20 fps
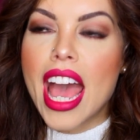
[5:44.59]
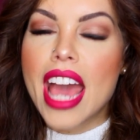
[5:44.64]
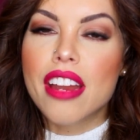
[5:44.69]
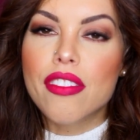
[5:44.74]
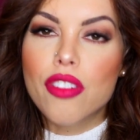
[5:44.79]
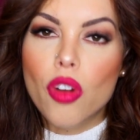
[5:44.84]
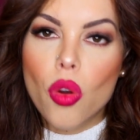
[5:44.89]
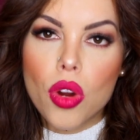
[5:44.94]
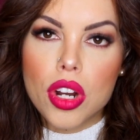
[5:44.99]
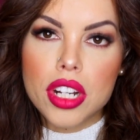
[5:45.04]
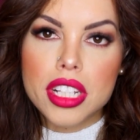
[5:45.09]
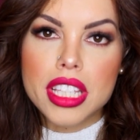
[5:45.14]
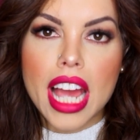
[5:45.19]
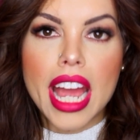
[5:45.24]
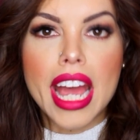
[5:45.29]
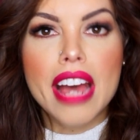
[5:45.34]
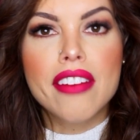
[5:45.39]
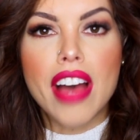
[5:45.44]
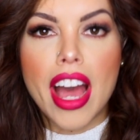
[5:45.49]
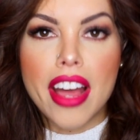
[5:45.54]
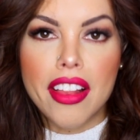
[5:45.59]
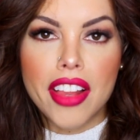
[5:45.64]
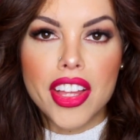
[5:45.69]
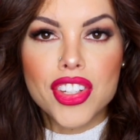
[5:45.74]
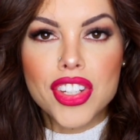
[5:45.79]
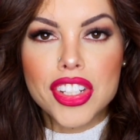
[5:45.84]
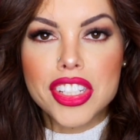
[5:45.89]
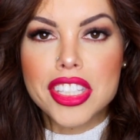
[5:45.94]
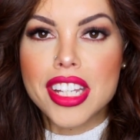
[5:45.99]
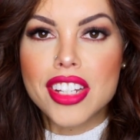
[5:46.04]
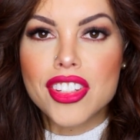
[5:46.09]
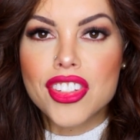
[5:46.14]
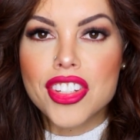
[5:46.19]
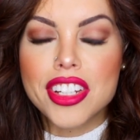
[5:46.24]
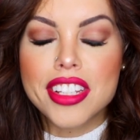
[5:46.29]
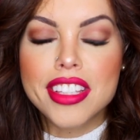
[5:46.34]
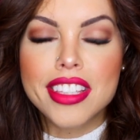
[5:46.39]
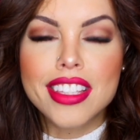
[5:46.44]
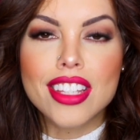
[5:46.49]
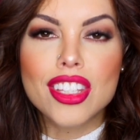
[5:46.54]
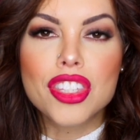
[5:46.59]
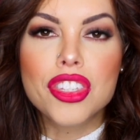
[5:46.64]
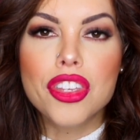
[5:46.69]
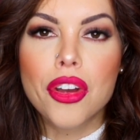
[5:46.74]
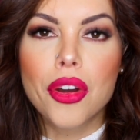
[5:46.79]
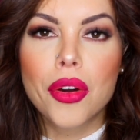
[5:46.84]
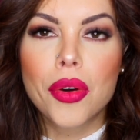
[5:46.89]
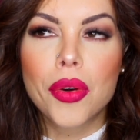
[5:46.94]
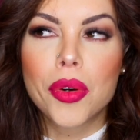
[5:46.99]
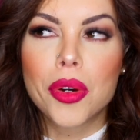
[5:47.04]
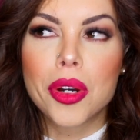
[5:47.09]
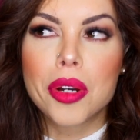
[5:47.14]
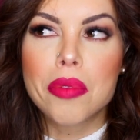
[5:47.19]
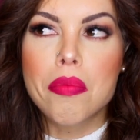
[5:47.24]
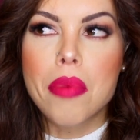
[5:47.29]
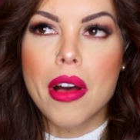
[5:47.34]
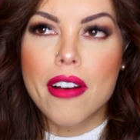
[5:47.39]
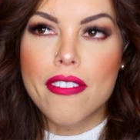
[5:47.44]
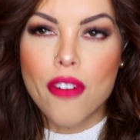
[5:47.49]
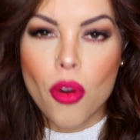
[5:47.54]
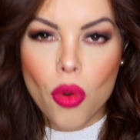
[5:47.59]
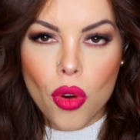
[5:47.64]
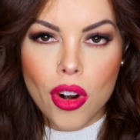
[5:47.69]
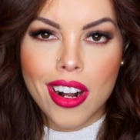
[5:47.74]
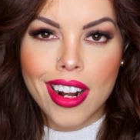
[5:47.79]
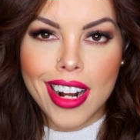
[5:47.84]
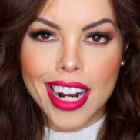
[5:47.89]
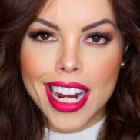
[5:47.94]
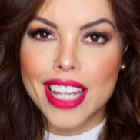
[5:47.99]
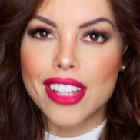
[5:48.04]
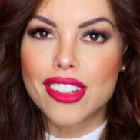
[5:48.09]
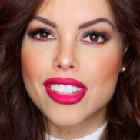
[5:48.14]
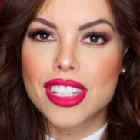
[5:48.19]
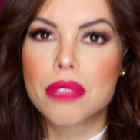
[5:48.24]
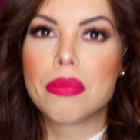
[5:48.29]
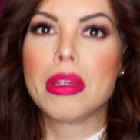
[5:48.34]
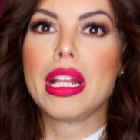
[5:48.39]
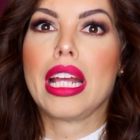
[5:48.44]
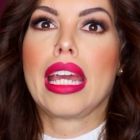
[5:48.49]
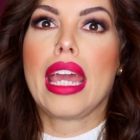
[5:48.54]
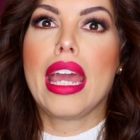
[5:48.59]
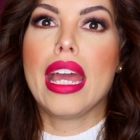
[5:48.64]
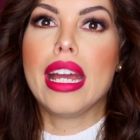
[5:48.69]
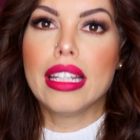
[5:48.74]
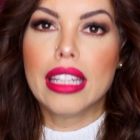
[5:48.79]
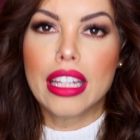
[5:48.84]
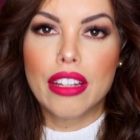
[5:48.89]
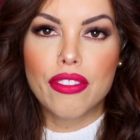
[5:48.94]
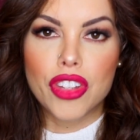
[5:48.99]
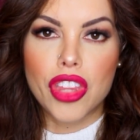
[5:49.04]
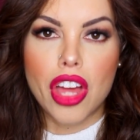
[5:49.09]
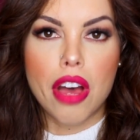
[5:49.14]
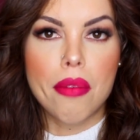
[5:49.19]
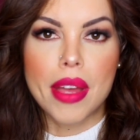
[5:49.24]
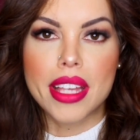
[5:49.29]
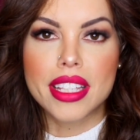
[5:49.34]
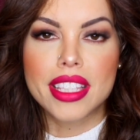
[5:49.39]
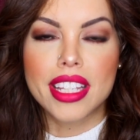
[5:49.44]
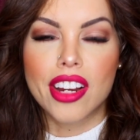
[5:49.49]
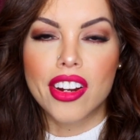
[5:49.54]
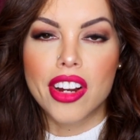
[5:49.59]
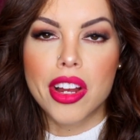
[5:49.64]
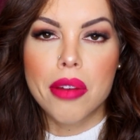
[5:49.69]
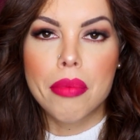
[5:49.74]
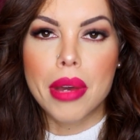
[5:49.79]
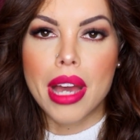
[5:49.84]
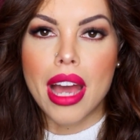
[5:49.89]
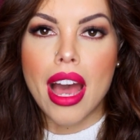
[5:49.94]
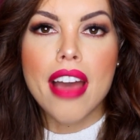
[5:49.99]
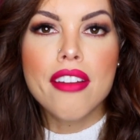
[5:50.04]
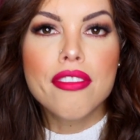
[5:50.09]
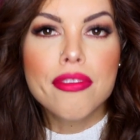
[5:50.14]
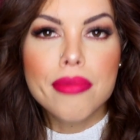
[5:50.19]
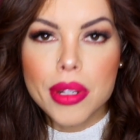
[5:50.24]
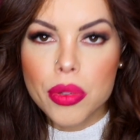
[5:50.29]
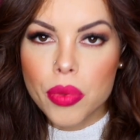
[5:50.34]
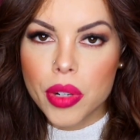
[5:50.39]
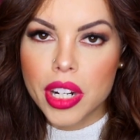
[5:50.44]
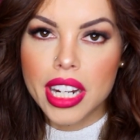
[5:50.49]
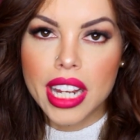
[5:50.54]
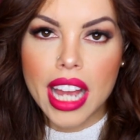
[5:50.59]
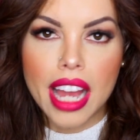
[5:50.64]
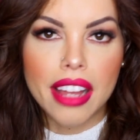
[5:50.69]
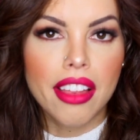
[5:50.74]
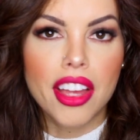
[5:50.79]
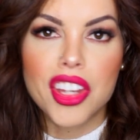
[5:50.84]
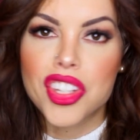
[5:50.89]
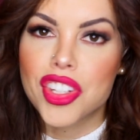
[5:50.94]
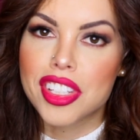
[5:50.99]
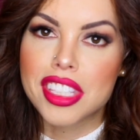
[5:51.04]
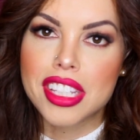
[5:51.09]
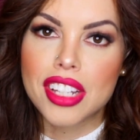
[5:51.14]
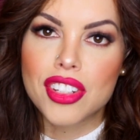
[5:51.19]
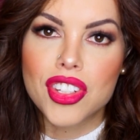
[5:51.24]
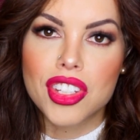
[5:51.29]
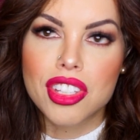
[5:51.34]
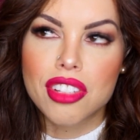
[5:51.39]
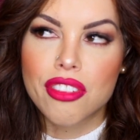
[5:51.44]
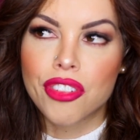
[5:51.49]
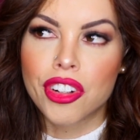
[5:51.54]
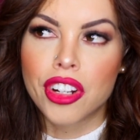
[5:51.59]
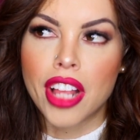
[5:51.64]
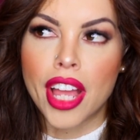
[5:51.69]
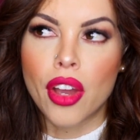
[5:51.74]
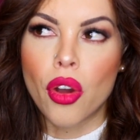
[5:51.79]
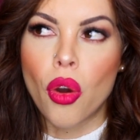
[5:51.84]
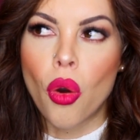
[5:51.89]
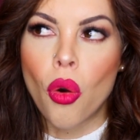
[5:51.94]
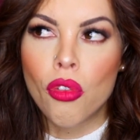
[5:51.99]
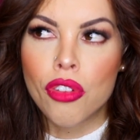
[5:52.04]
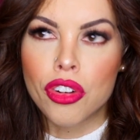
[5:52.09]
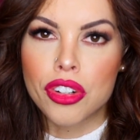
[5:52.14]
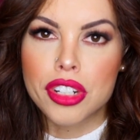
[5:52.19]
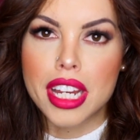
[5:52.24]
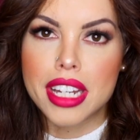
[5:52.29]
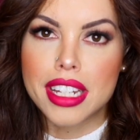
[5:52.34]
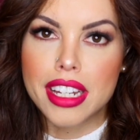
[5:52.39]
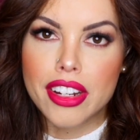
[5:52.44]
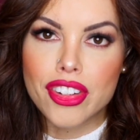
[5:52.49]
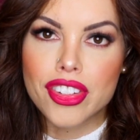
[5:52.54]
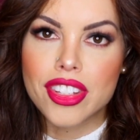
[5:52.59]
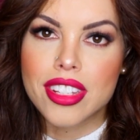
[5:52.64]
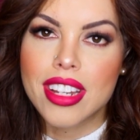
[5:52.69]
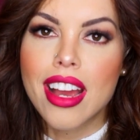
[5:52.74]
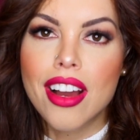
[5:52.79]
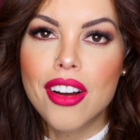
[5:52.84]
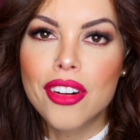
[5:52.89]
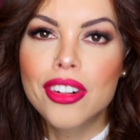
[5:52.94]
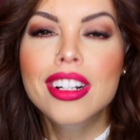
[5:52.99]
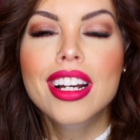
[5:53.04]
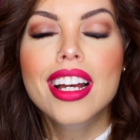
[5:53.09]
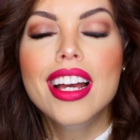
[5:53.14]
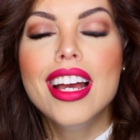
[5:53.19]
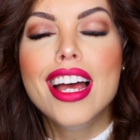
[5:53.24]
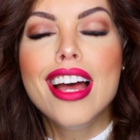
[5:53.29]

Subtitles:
And of course I have eyelash extensions. So before it used to be like, can't leave without mascara, but I've been wearing eyelash extensions for like over 10 years now.